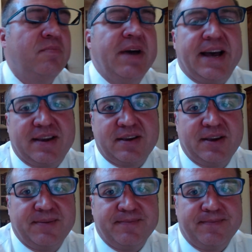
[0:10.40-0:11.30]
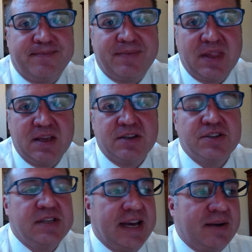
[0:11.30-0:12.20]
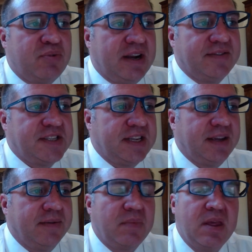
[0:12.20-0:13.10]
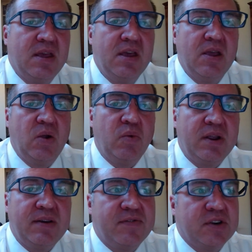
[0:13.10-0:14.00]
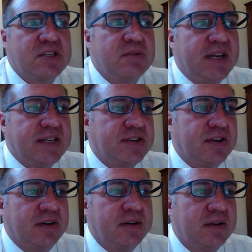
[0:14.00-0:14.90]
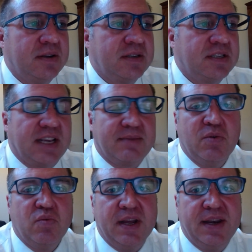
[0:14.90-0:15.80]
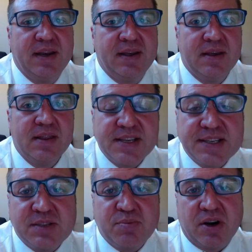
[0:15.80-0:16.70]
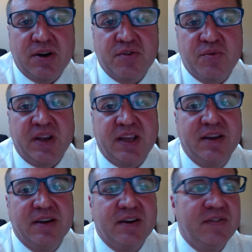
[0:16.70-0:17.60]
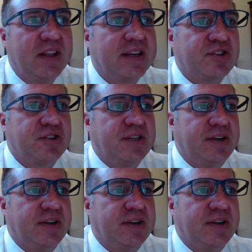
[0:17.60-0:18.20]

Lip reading: Welcome back to data privacy. We're in first semester, segment 1. This is part 3 of the lecture